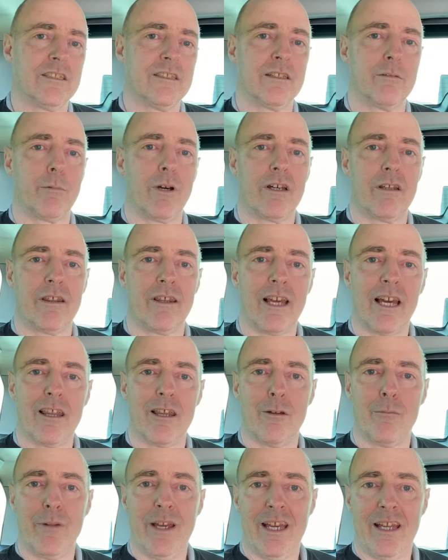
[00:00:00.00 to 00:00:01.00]
to both get
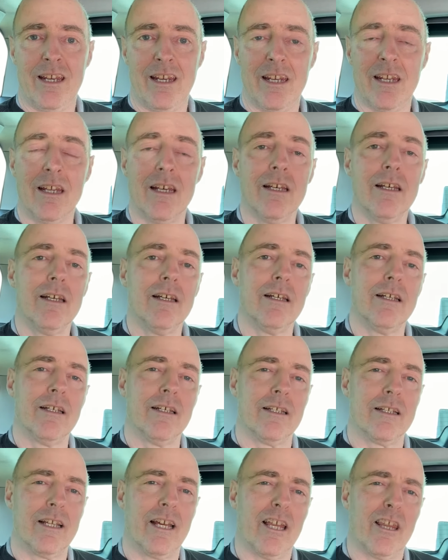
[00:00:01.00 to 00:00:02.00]
them in
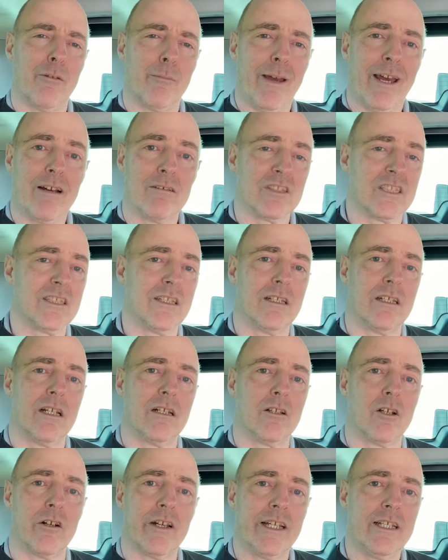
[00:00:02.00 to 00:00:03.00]
and get them out. Certainly a
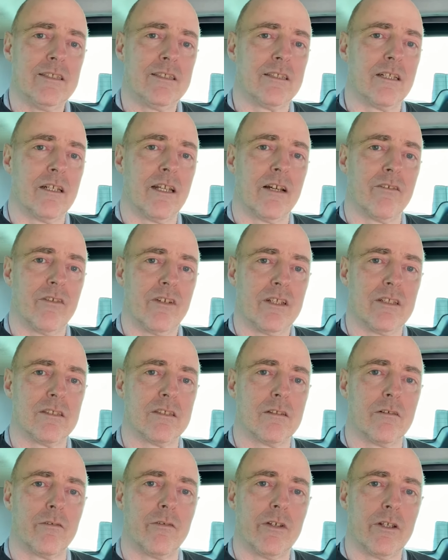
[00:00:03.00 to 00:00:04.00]
lot easier than having to sort
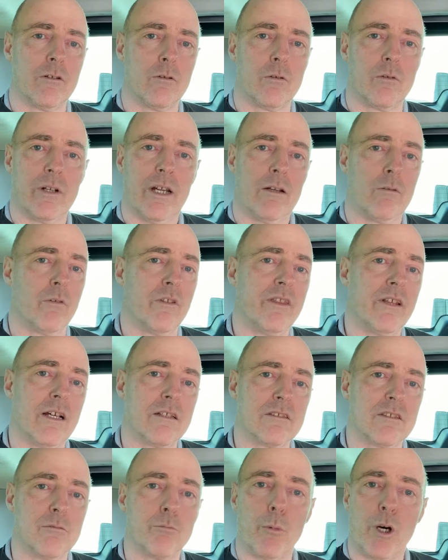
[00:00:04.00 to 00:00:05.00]
of fiddle around with
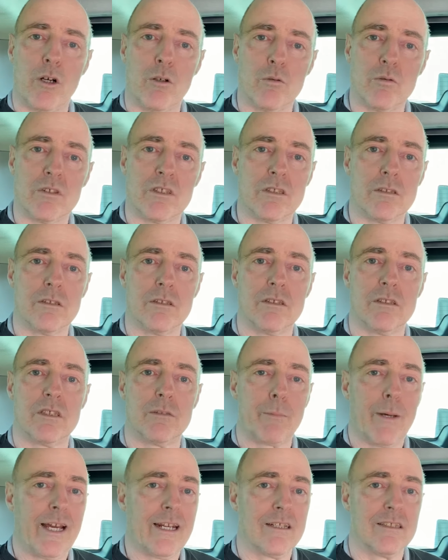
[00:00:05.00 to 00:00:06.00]
nuts and bolts and
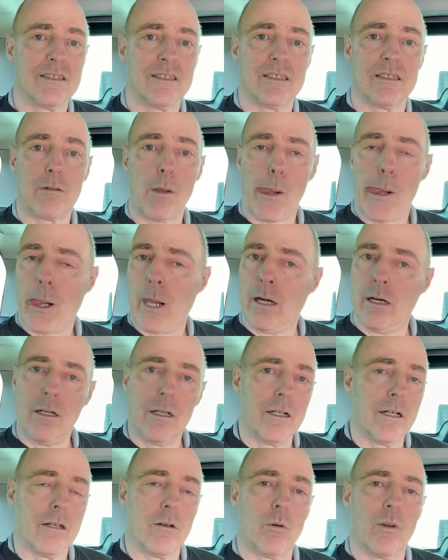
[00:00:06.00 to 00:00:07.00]
spanners
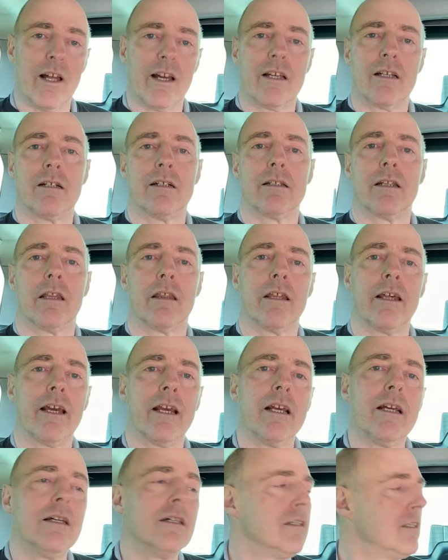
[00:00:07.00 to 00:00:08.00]
and all that kind of
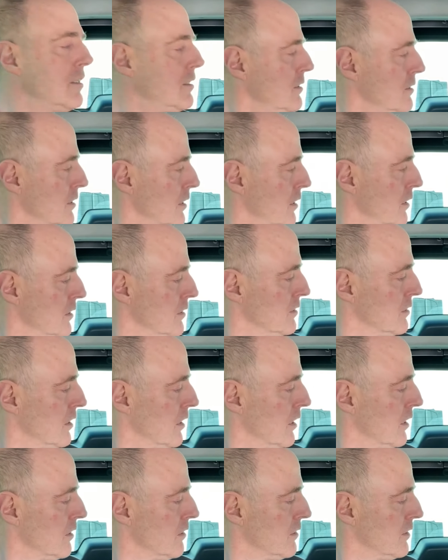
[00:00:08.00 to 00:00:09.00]
thing.
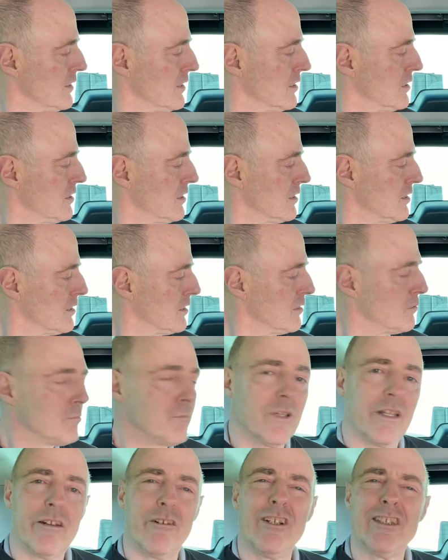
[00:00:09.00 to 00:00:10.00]
So it's just,
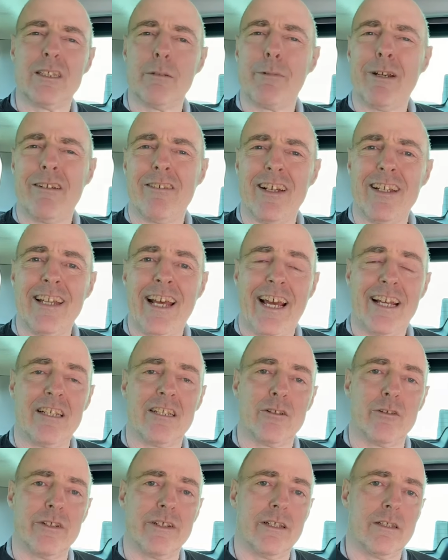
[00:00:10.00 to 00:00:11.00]
but there is a bit of a knack
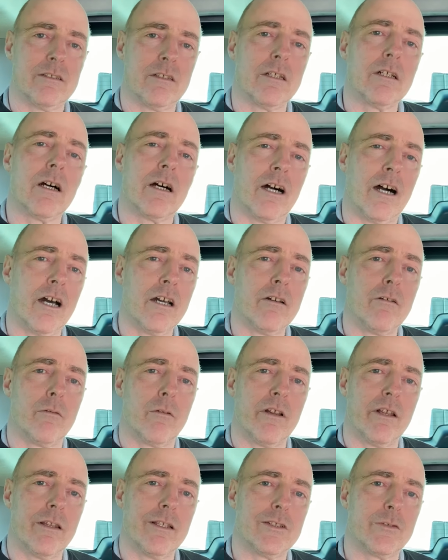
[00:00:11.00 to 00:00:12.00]
to it.
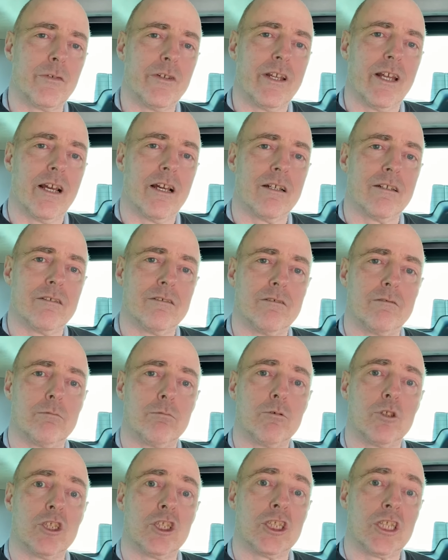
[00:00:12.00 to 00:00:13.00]
Hopefully this video has
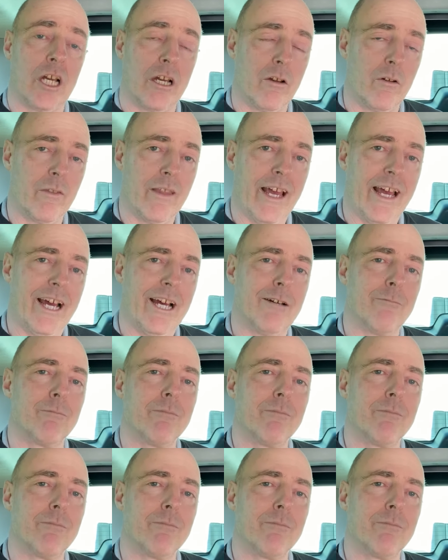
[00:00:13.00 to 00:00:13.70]
shown that.